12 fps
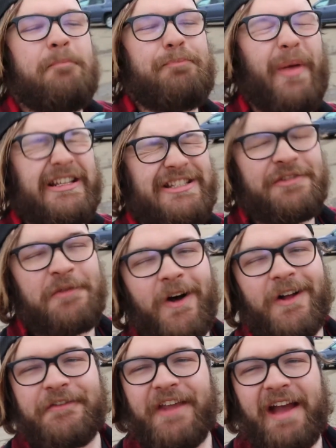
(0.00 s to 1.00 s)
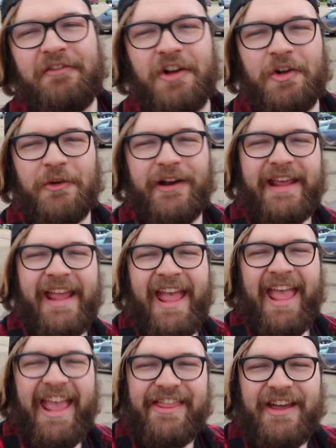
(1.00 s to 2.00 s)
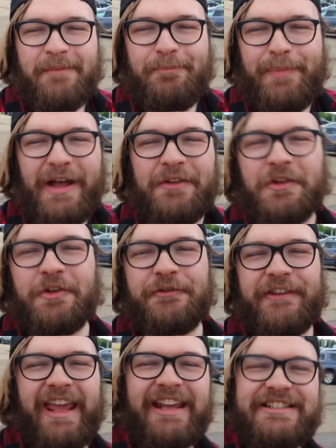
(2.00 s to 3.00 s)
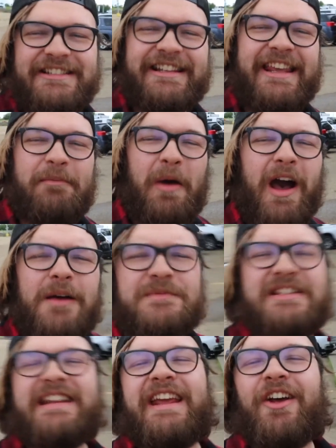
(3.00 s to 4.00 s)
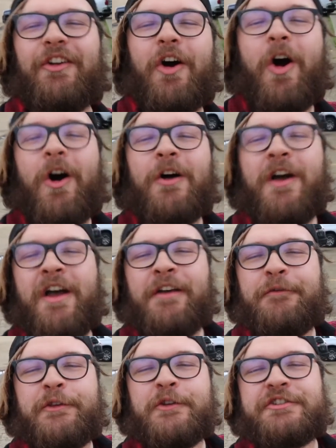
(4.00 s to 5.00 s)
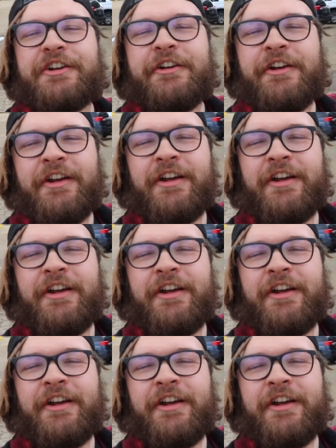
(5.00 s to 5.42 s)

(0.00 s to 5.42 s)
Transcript: Best of all, if you haven't already, hit that bell notification to keep up to date on all future